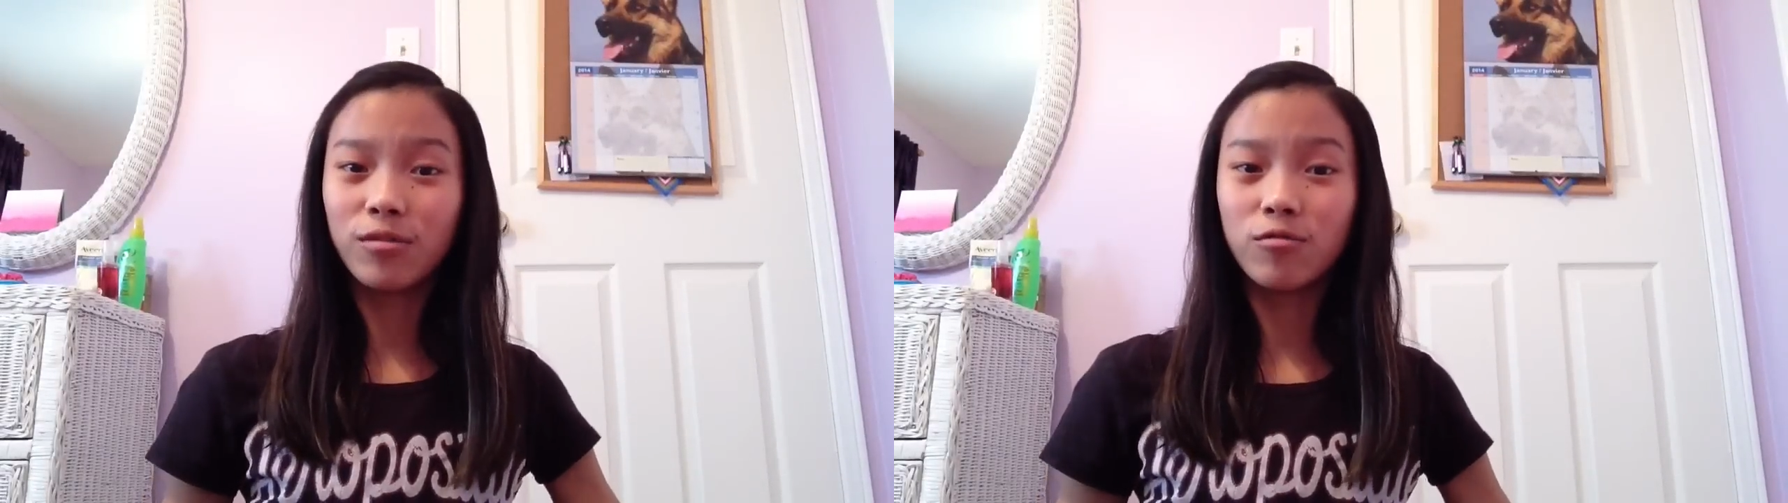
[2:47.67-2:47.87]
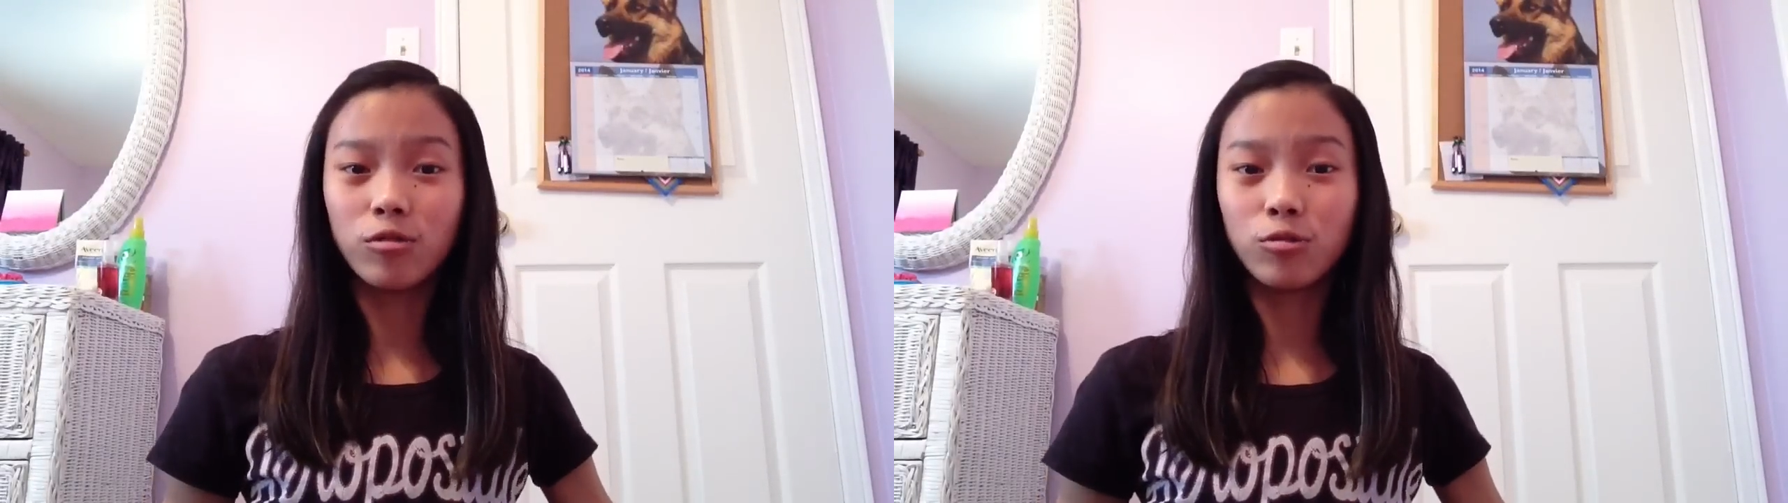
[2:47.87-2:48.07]

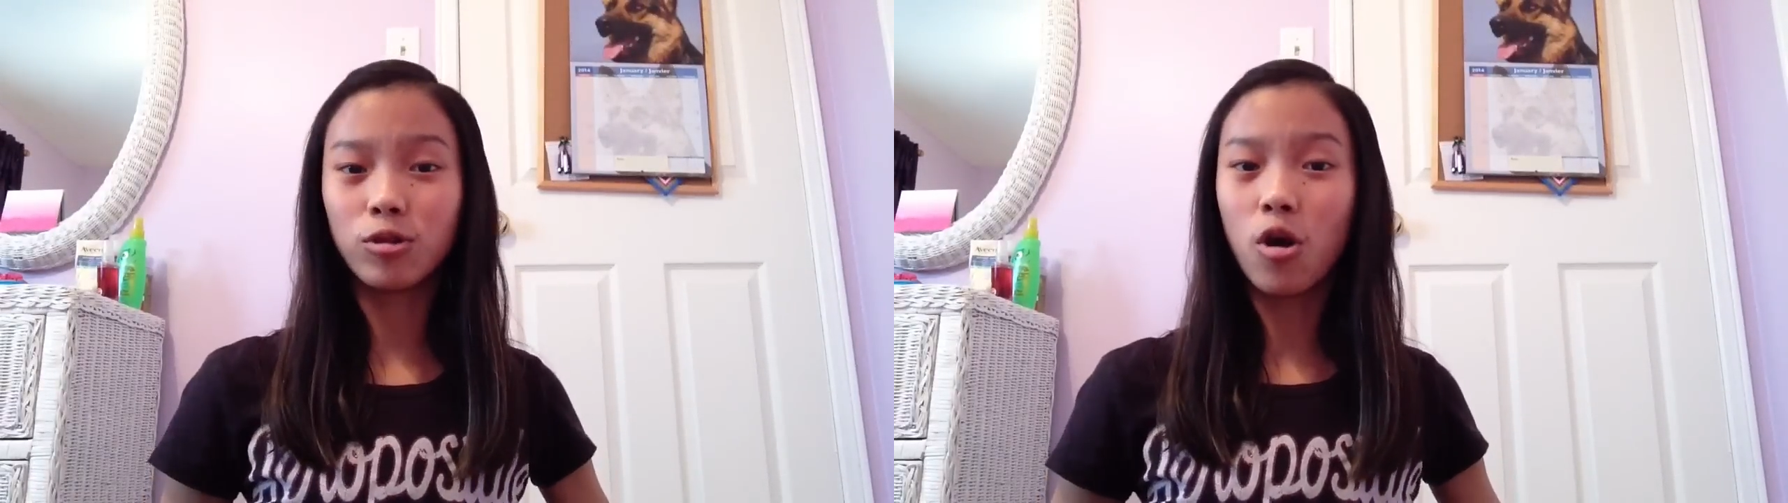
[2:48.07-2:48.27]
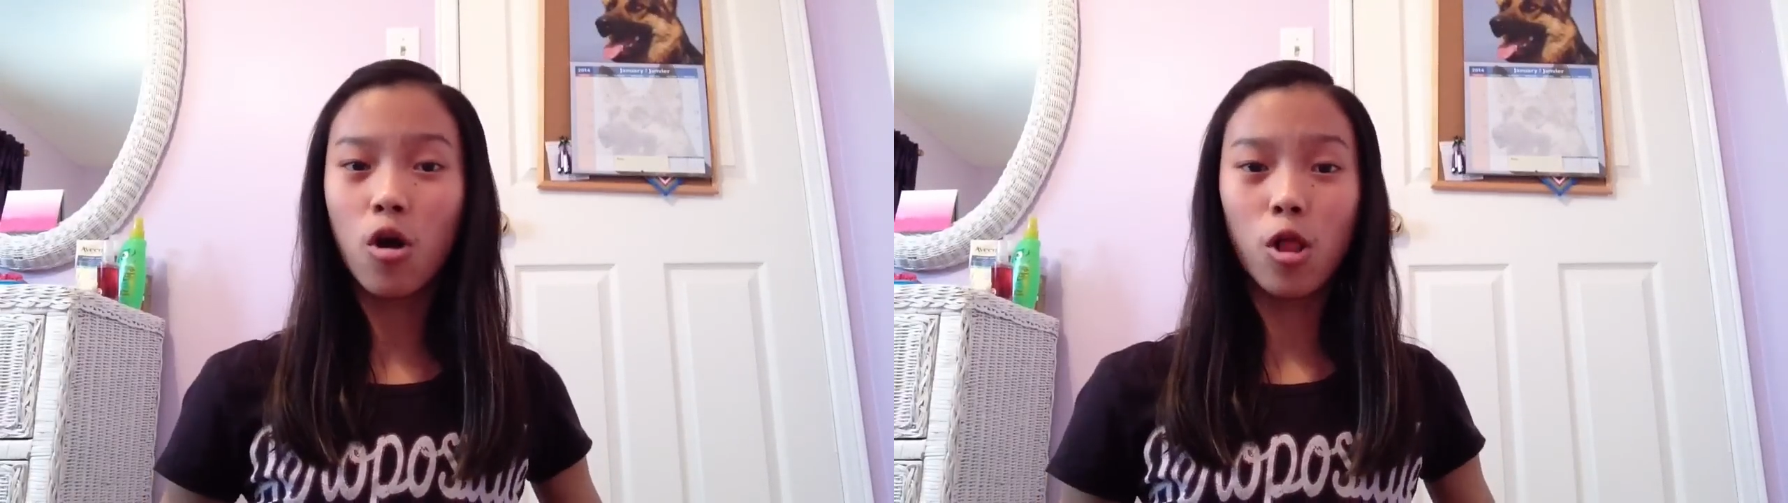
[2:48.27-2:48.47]
Those were
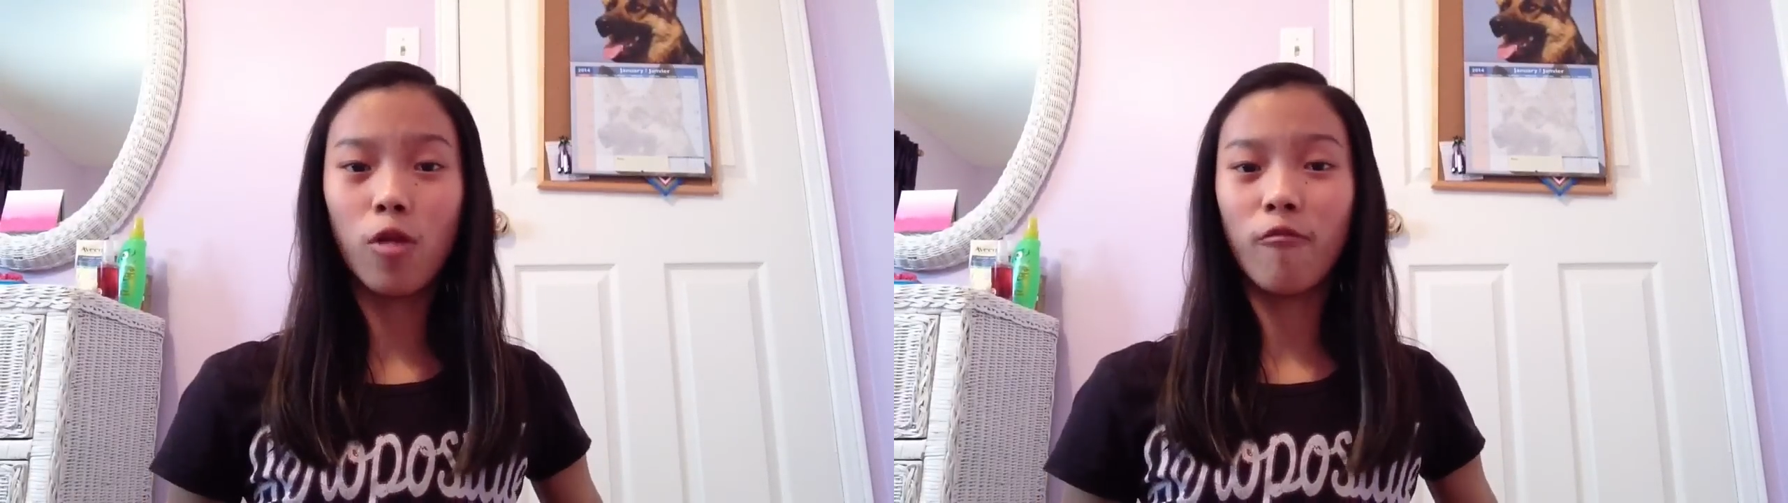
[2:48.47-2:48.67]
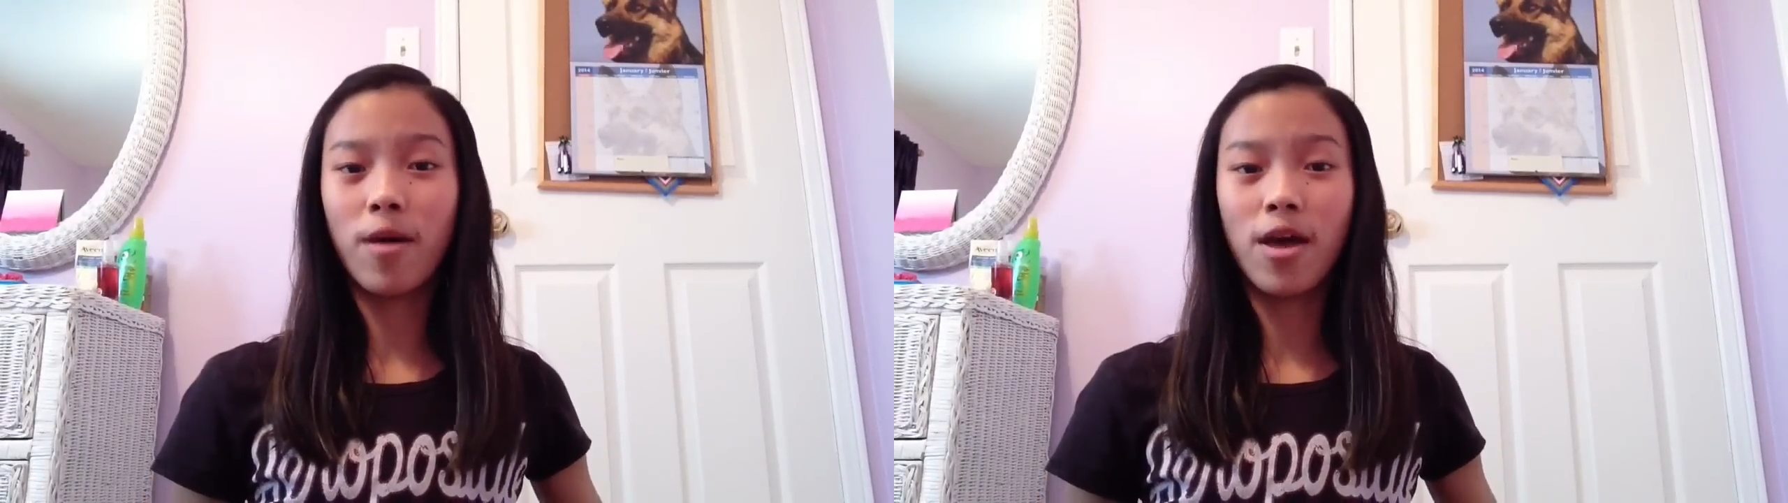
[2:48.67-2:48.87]
all
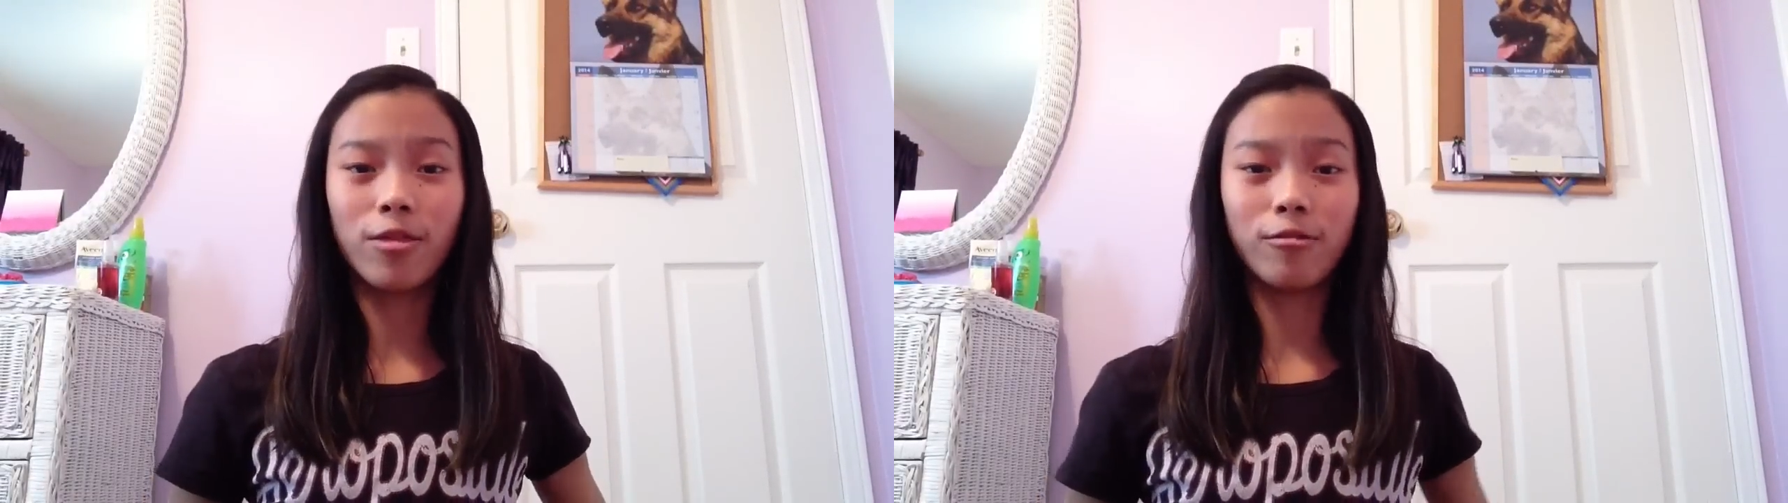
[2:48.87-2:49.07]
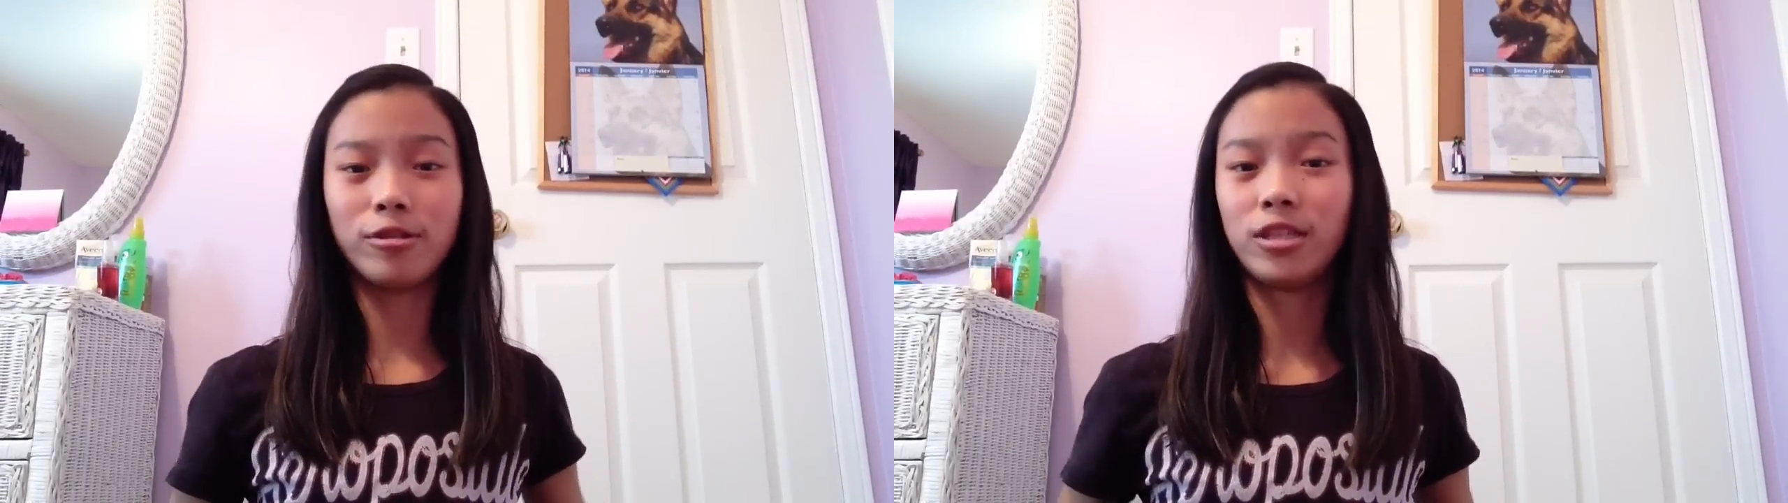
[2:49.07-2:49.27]
of my
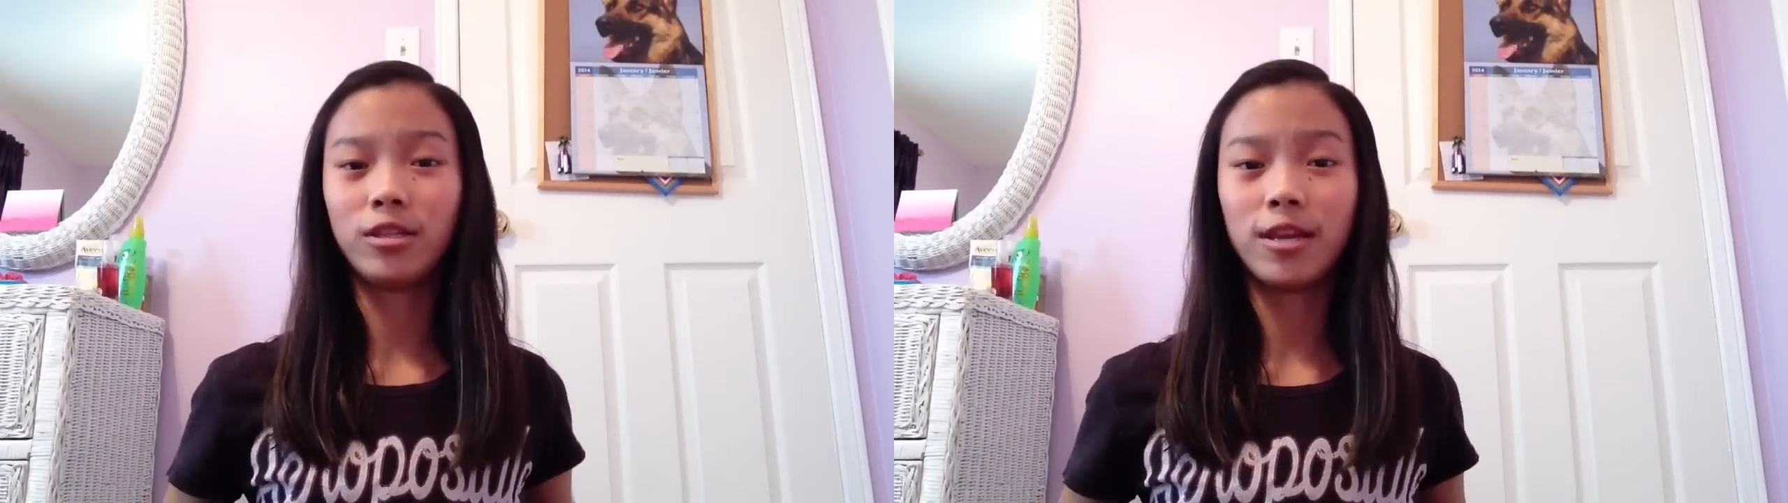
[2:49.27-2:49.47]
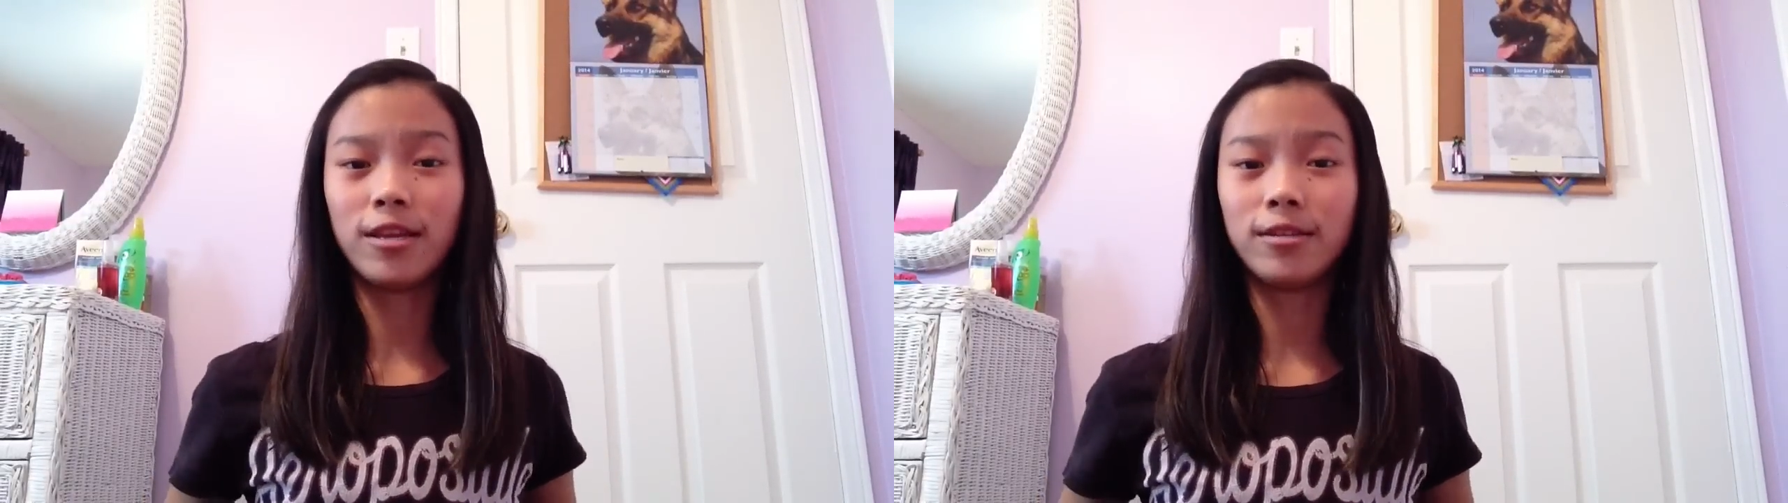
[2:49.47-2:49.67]
thirteen
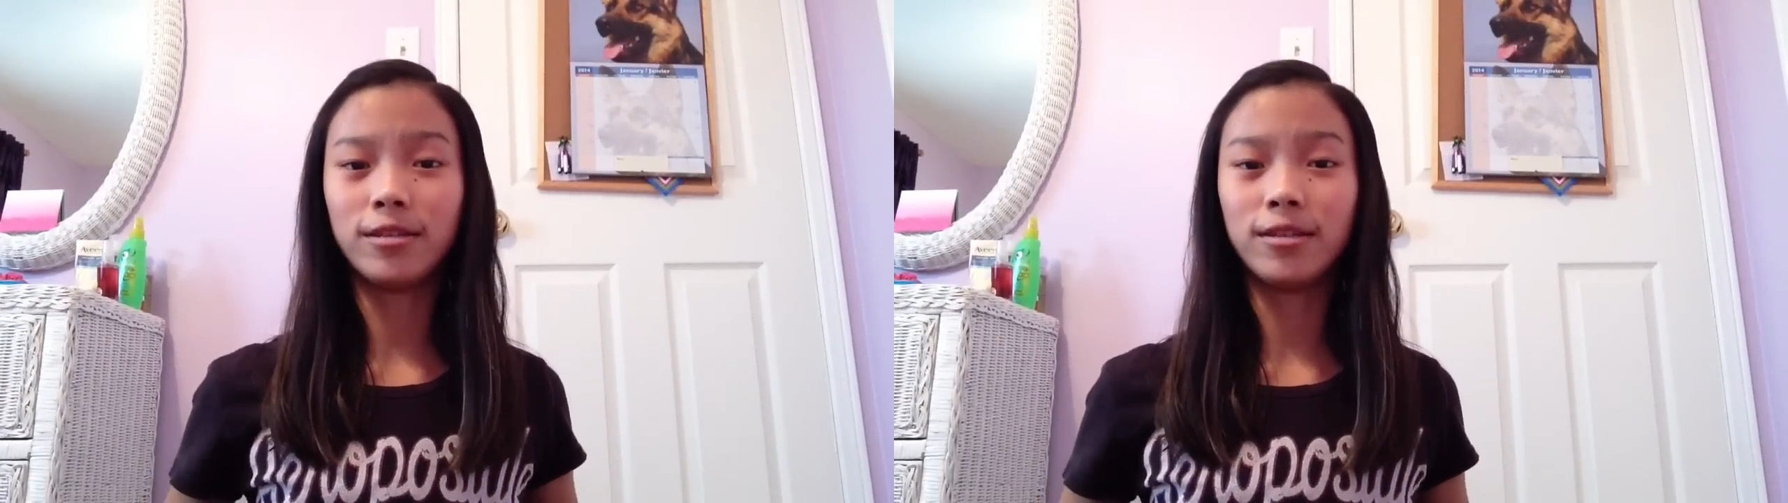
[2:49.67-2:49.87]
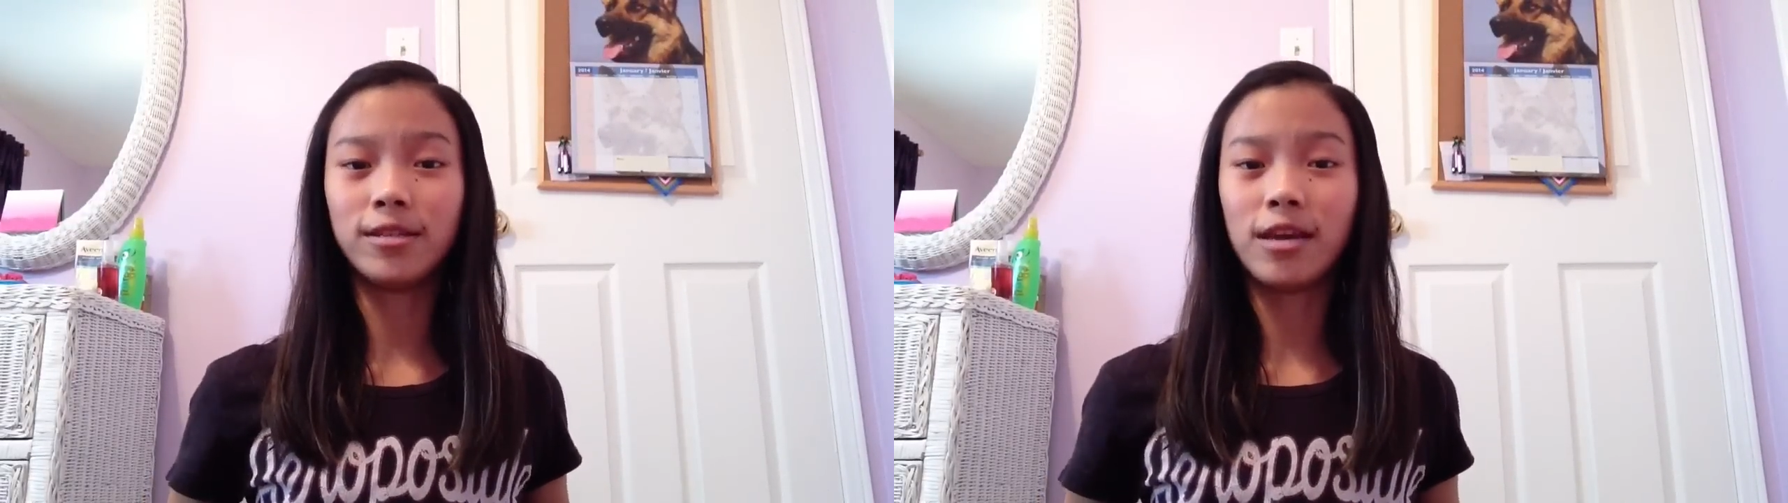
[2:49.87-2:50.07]
cases.